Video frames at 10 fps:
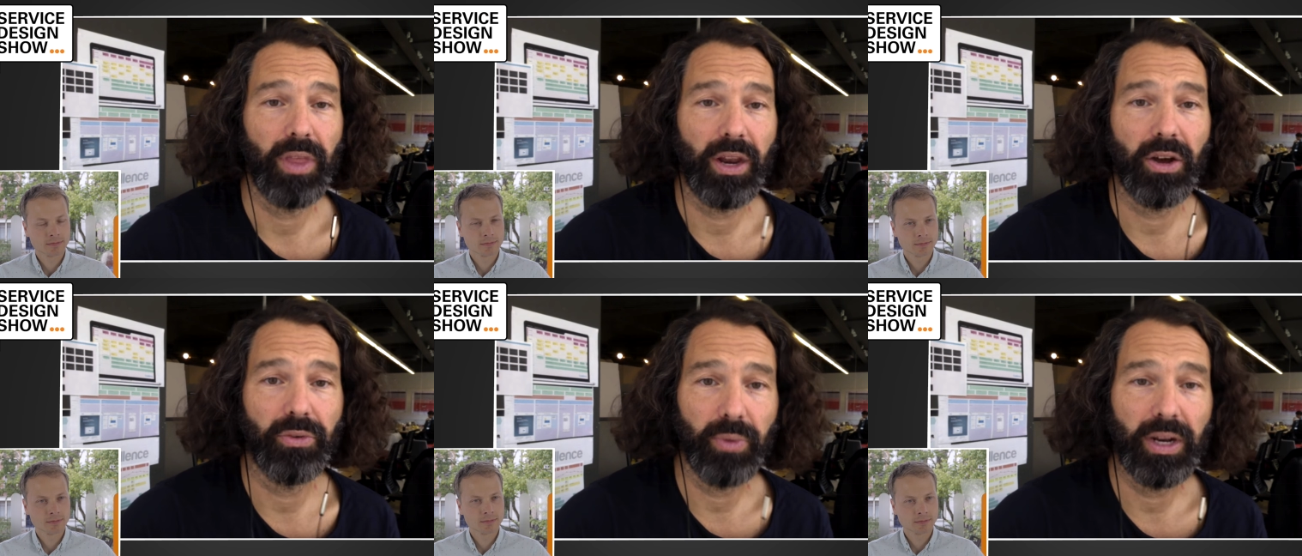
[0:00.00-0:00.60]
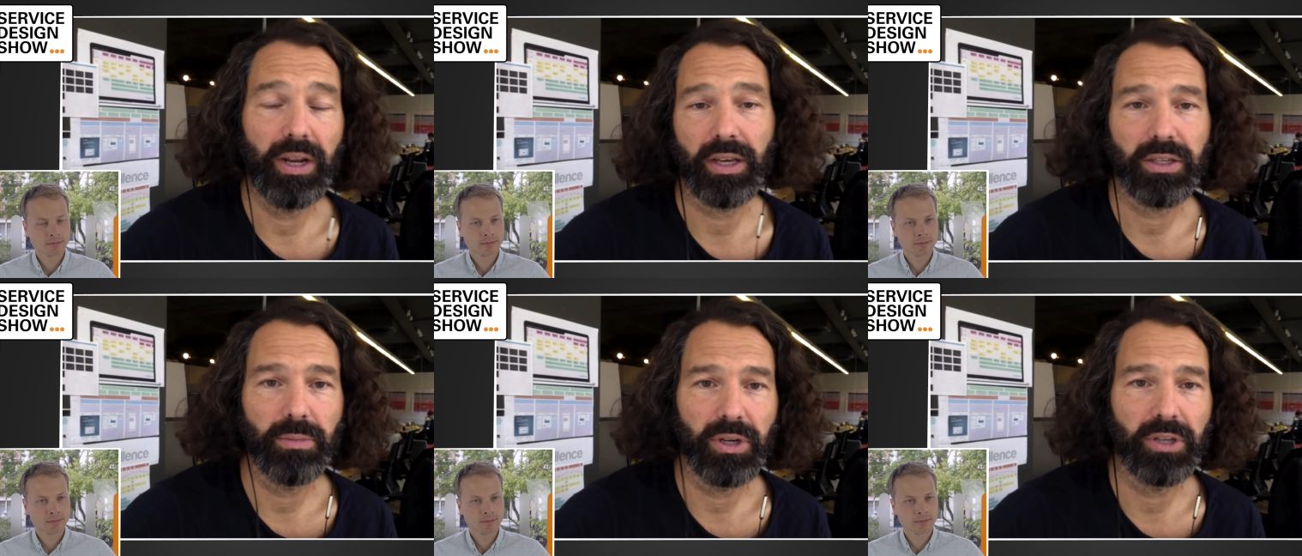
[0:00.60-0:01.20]
Speaker 1: that are really
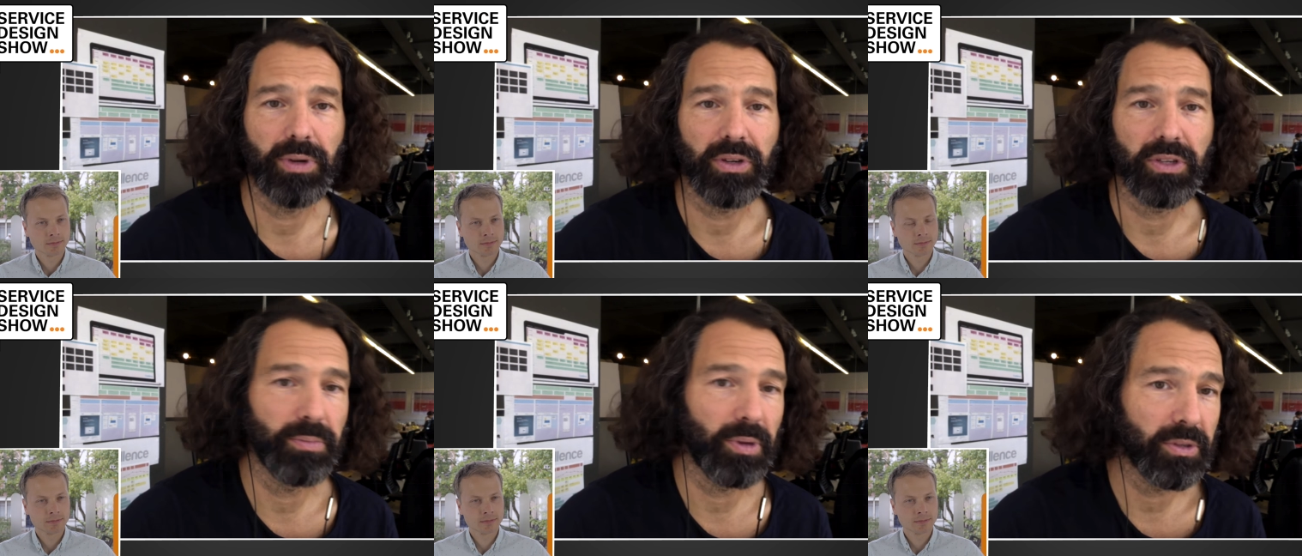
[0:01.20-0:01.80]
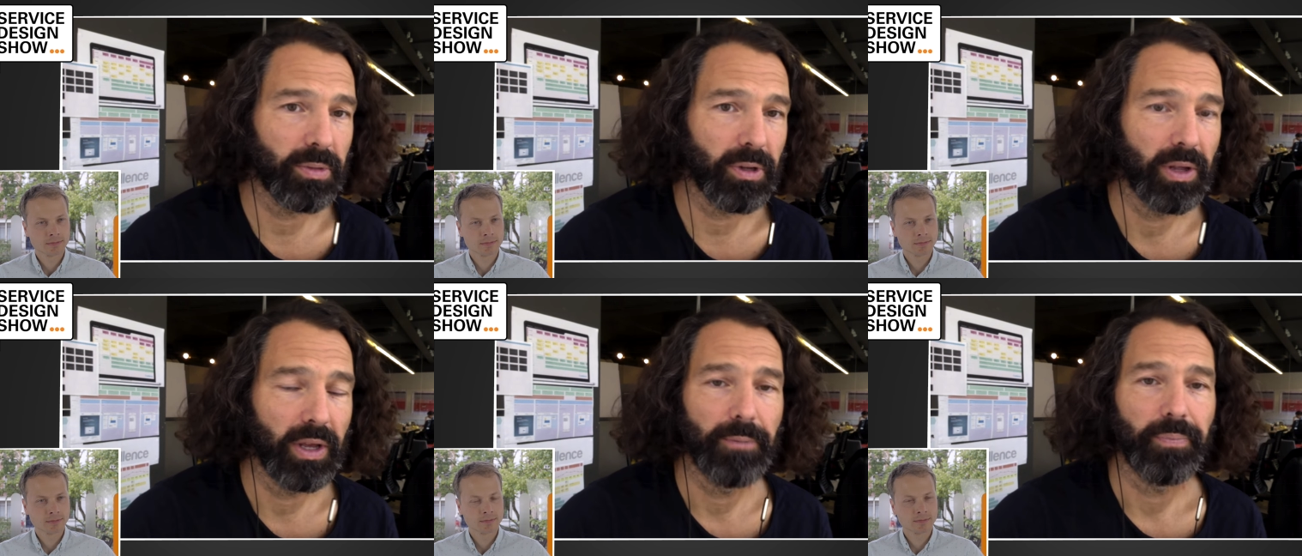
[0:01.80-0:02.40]
customer experience
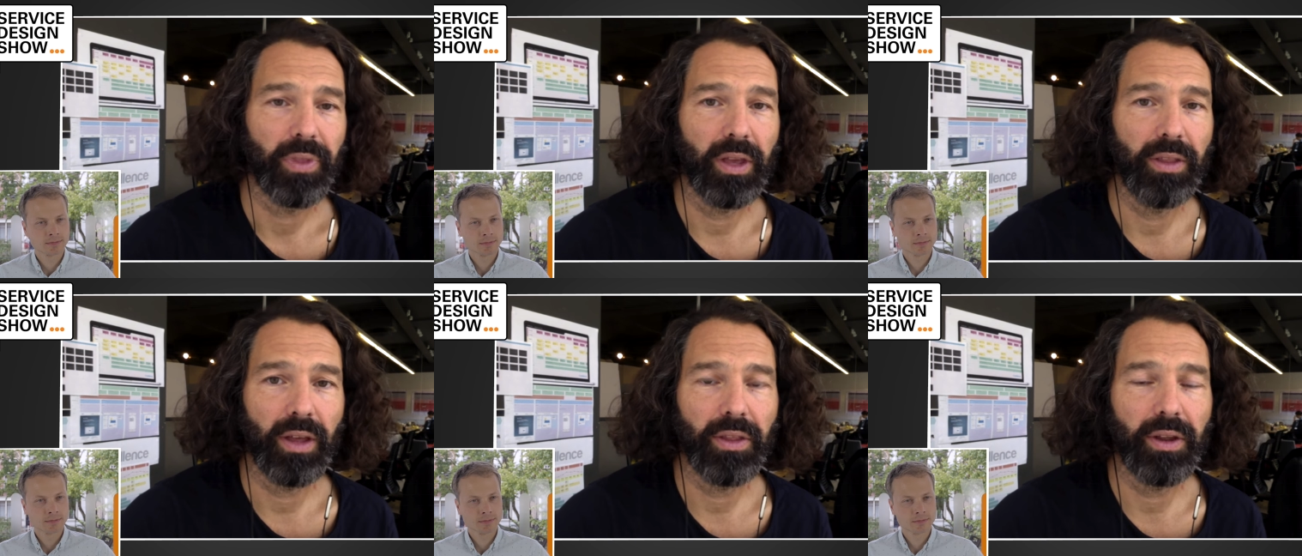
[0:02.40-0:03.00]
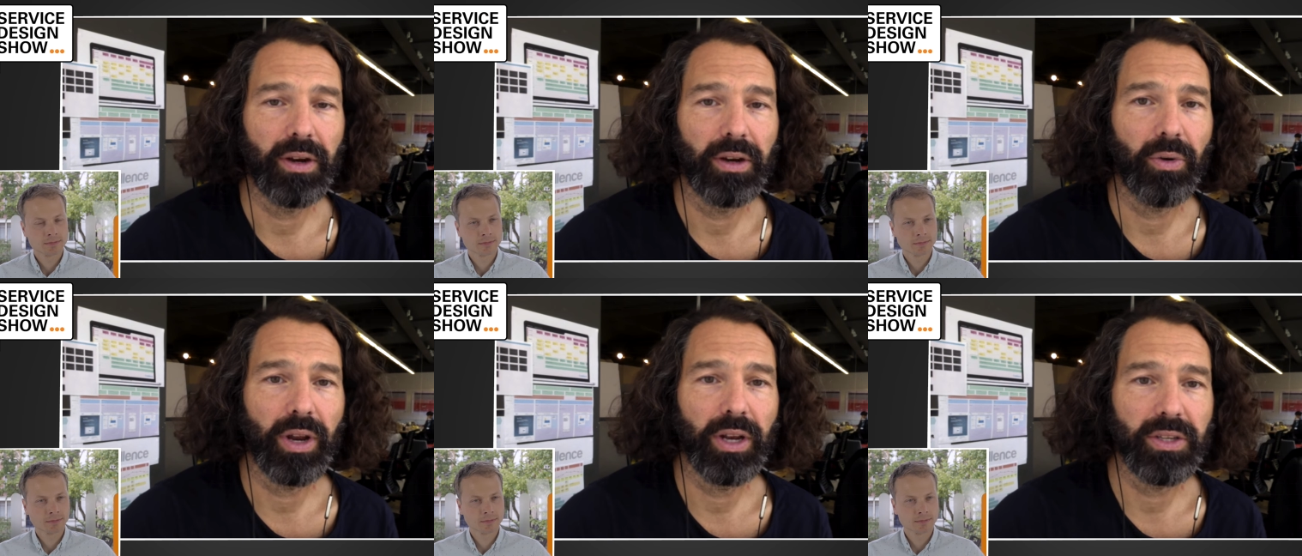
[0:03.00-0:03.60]
responsible. In other
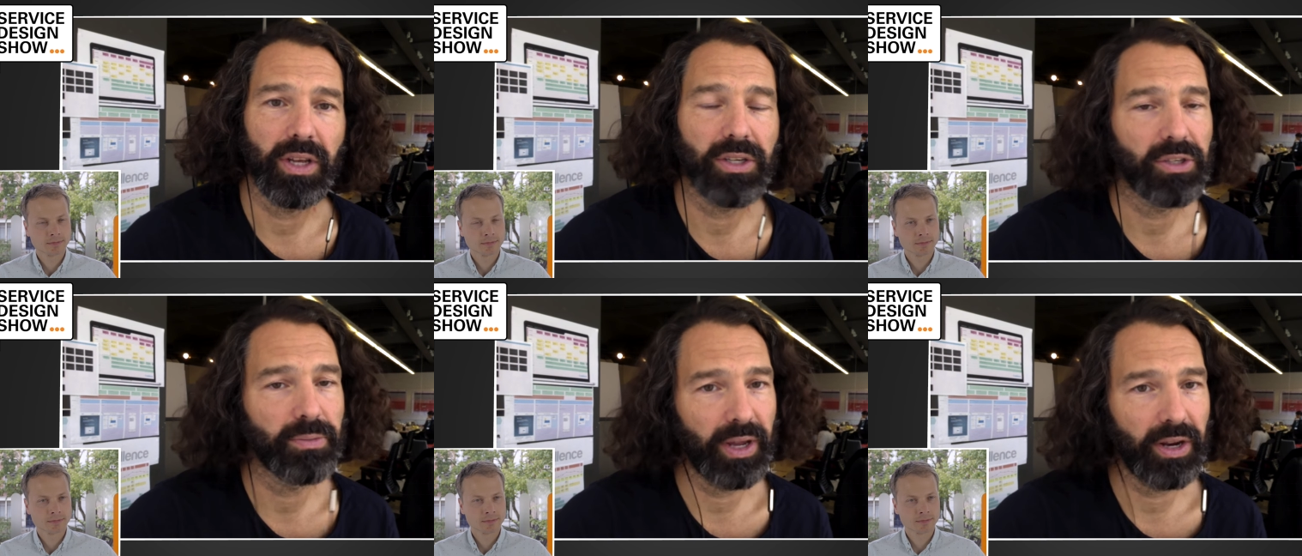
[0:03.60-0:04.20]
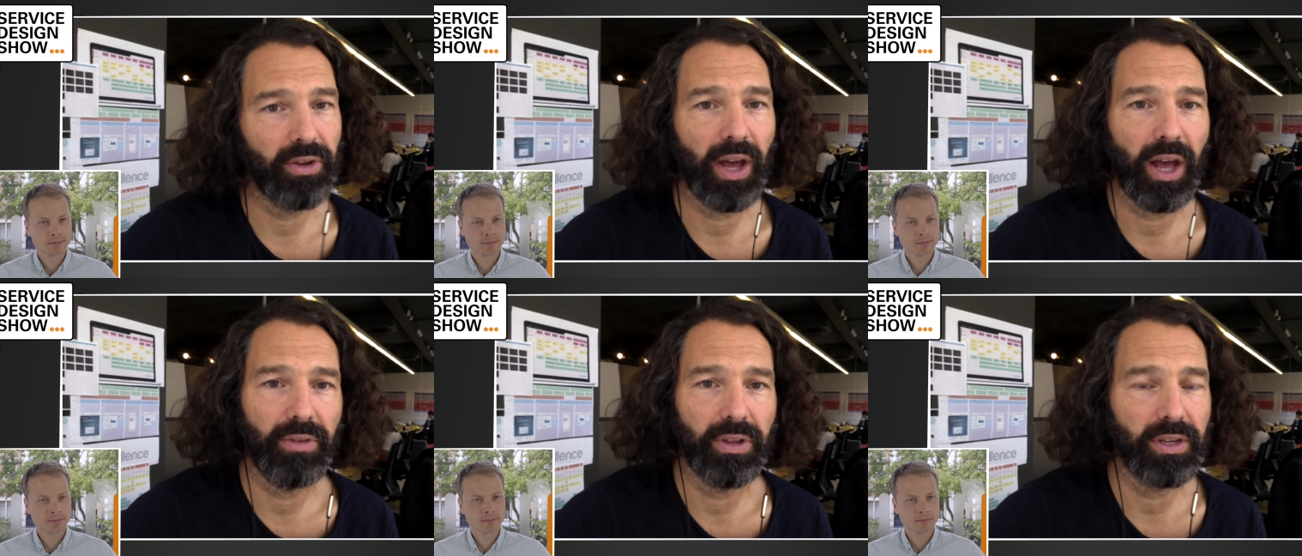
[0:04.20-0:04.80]
organizations better to
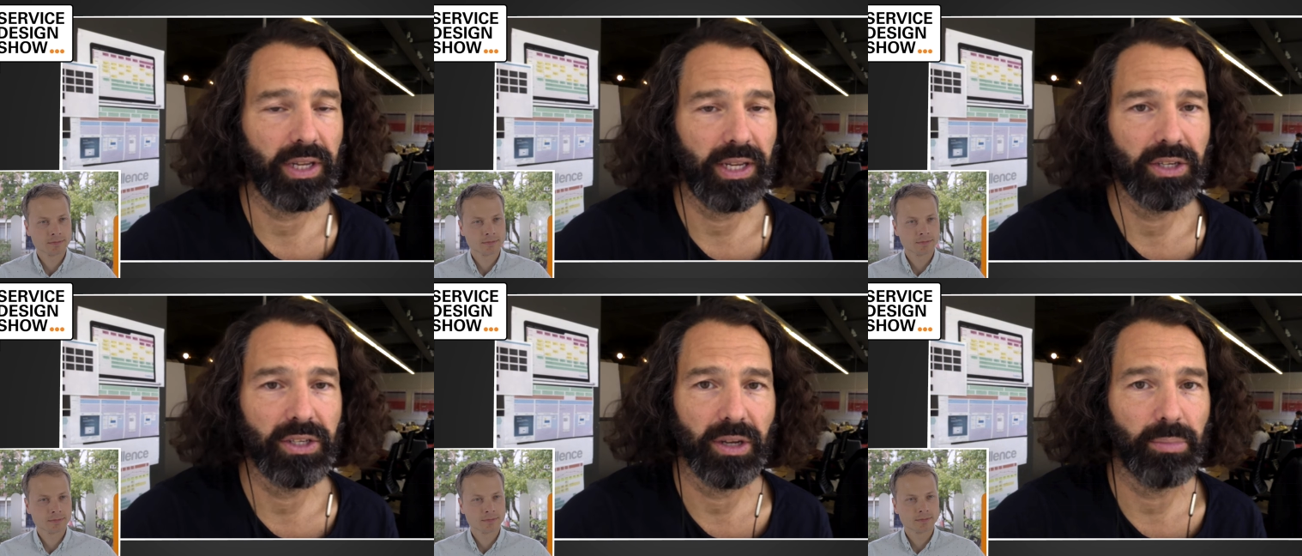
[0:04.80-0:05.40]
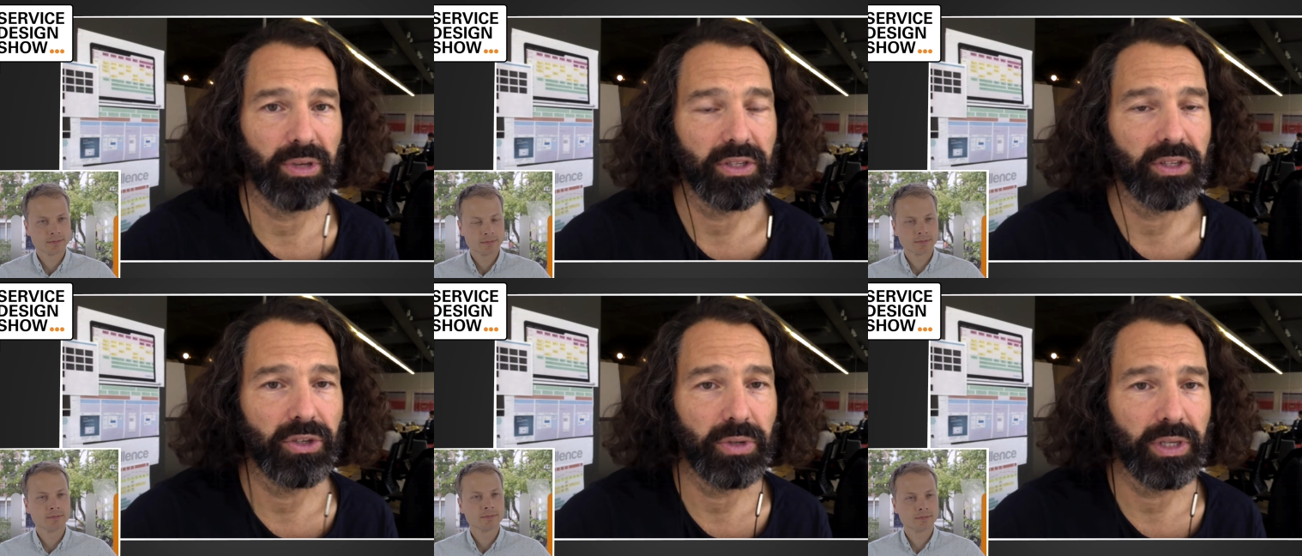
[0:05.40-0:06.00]
have it in each uh,
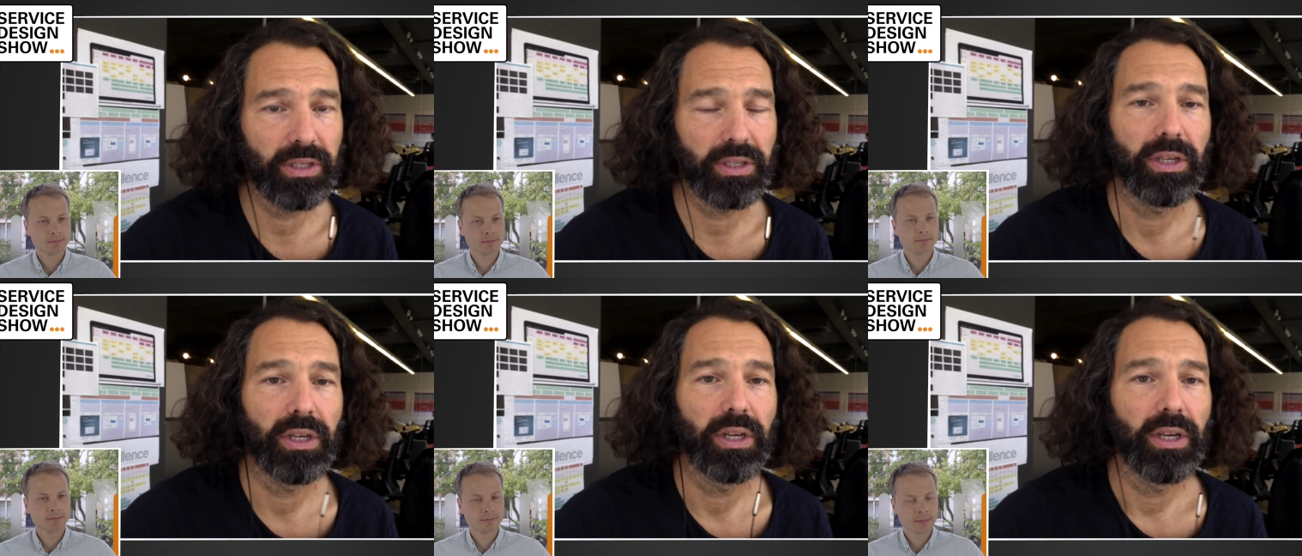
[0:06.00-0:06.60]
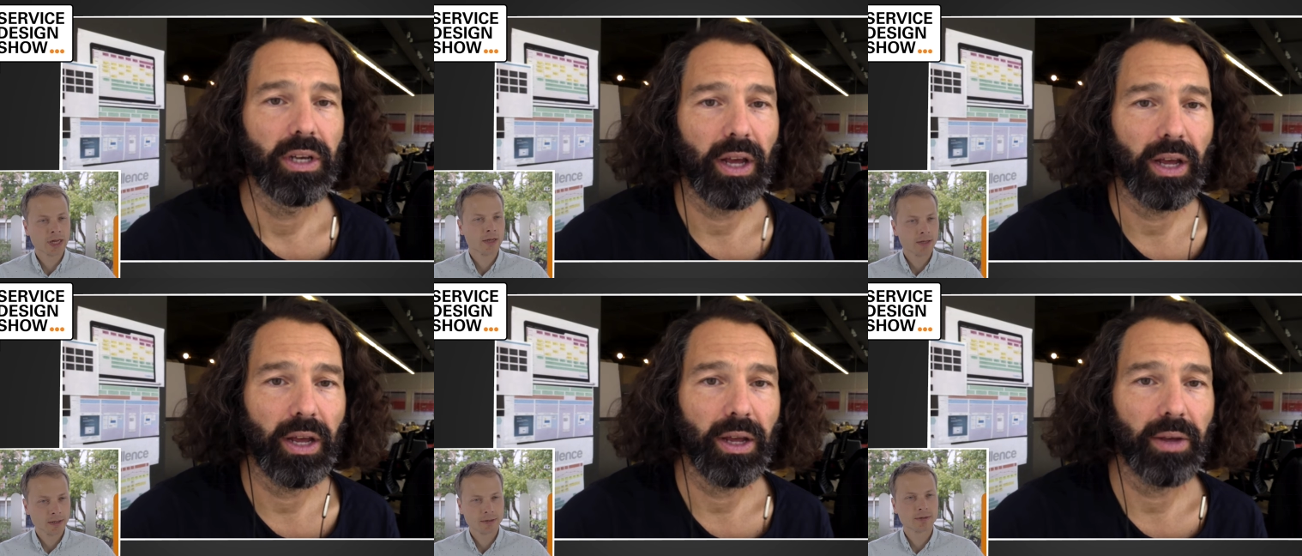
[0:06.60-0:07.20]
business unit. Mm.
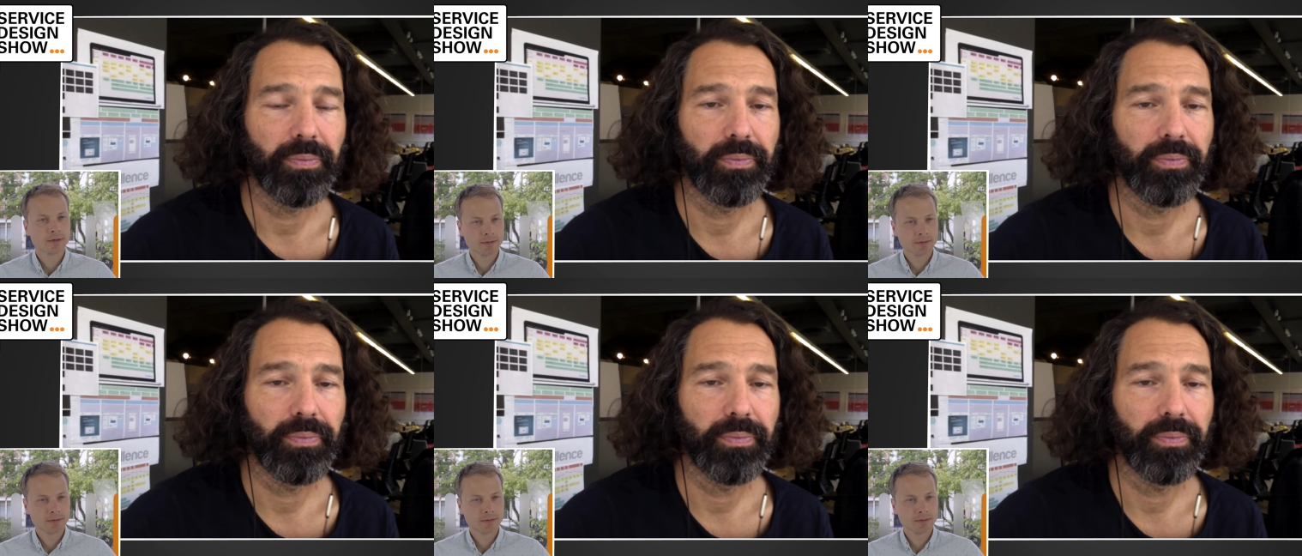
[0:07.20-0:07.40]
Uh,